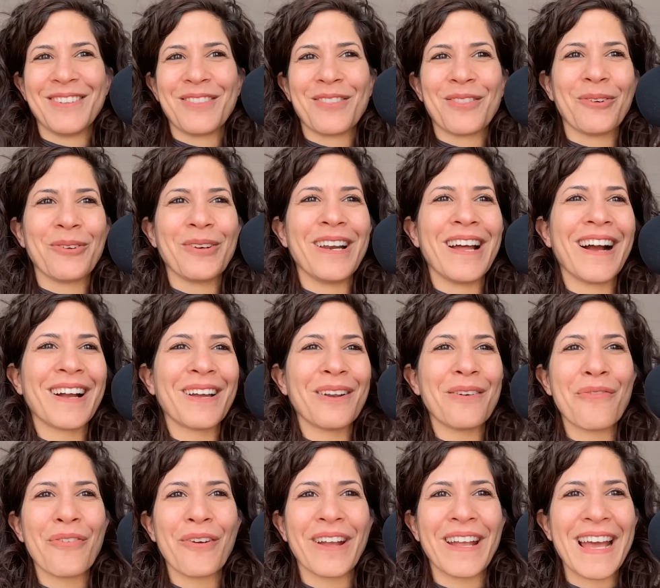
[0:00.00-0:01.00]
They're not going
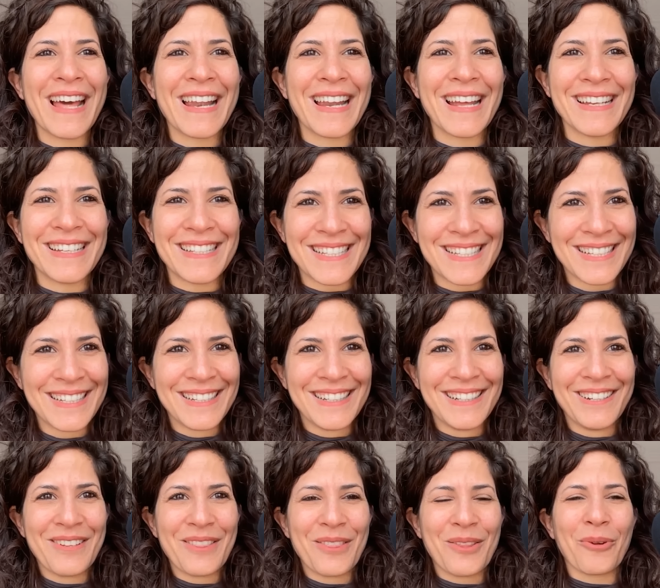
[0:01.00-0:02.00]
to forget it.
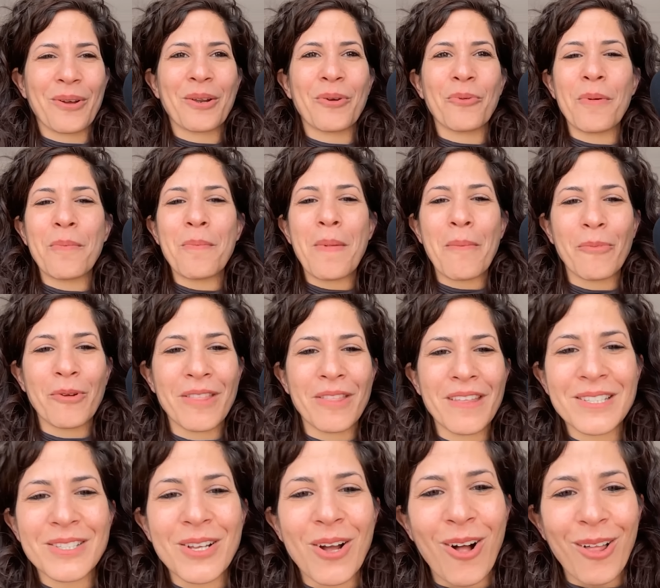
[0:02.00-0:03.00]
They're going to remember
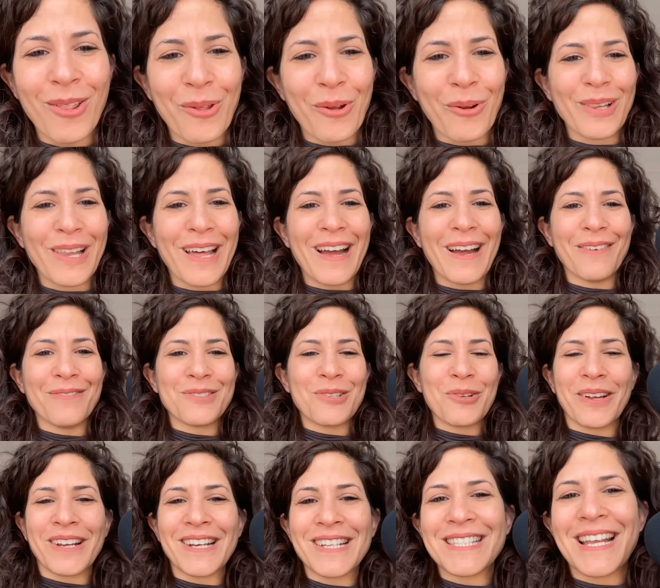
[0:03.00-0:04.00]
this all their lives.
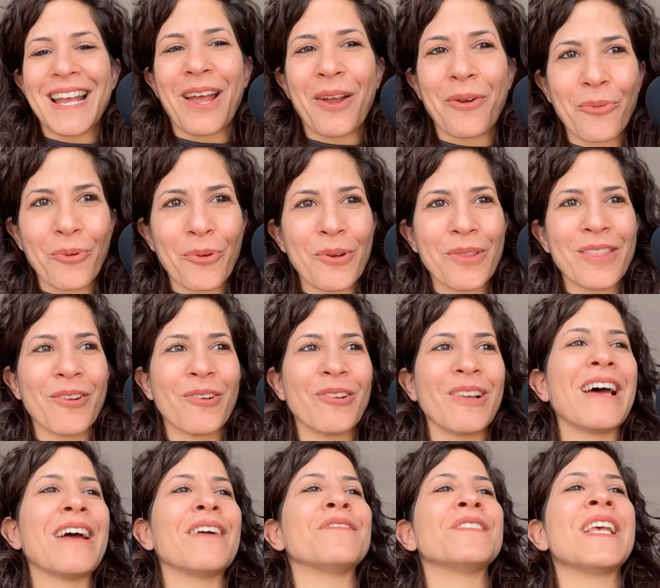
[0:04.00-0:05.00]
They're going to say I ruined their
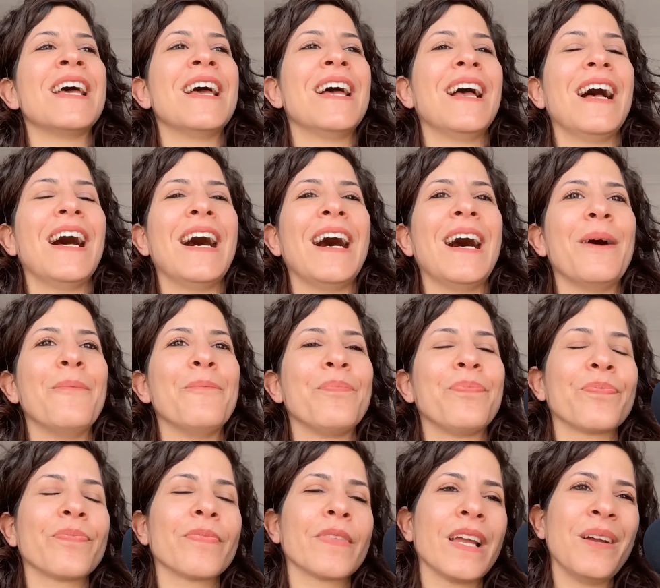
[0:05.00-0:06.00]
lives.
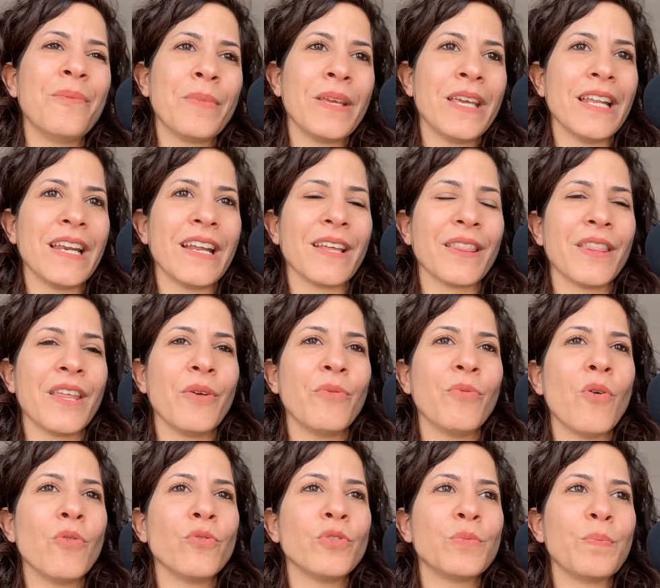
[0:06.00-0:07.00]
Um, I'm kidding. They
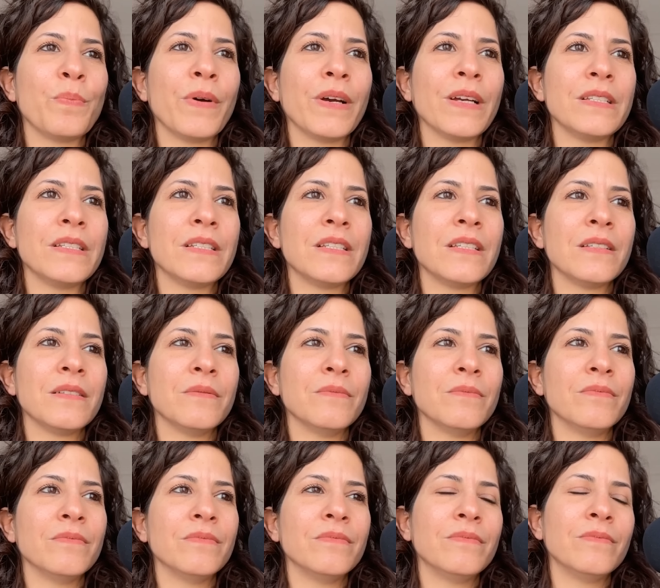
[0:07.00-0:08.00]
won't, but
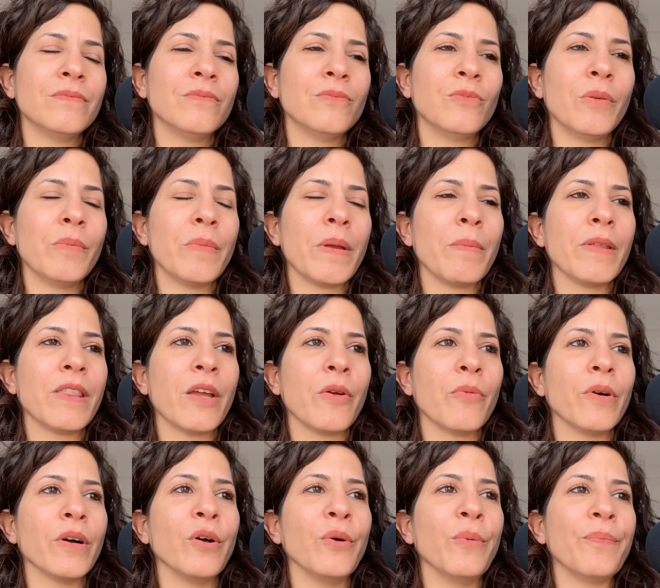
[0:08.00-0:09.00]
well, maybe they
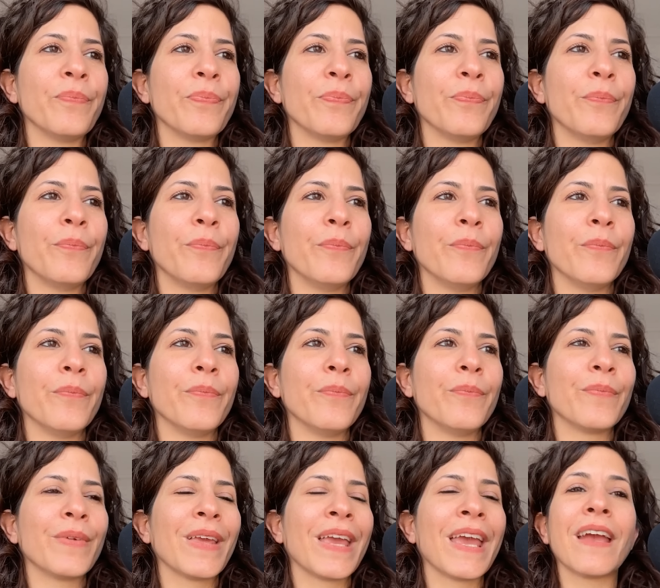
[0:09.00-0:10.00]
will.
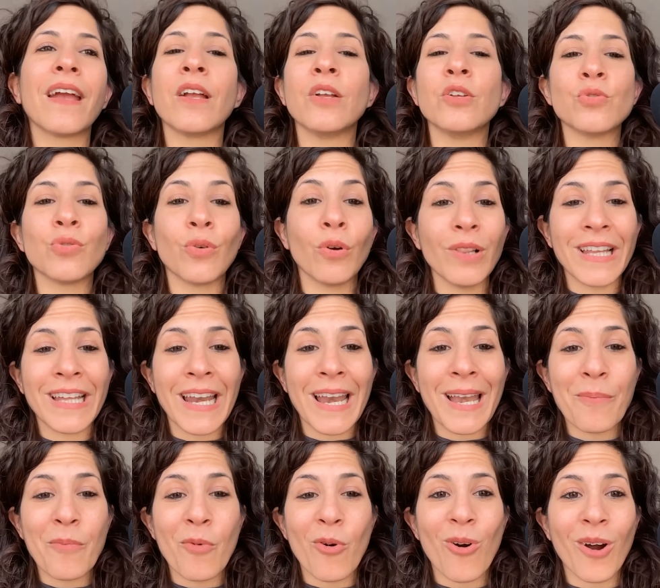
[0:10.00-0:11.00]
Can't control that
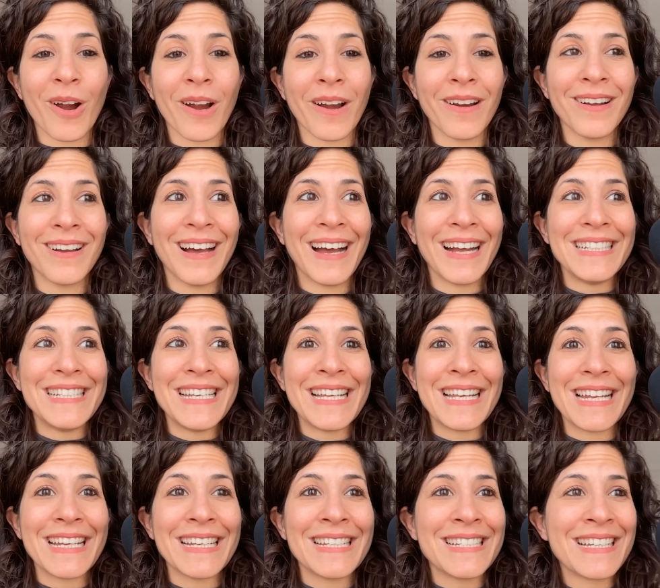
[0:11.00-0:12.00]
anymore. I did
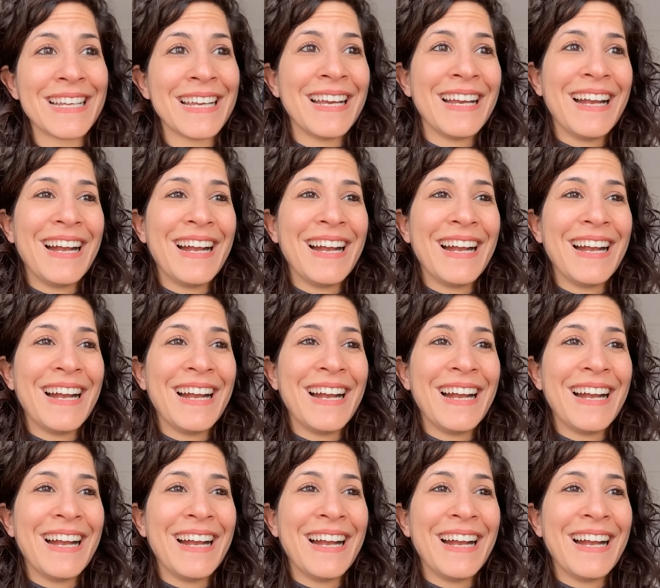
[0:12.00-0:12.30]
it.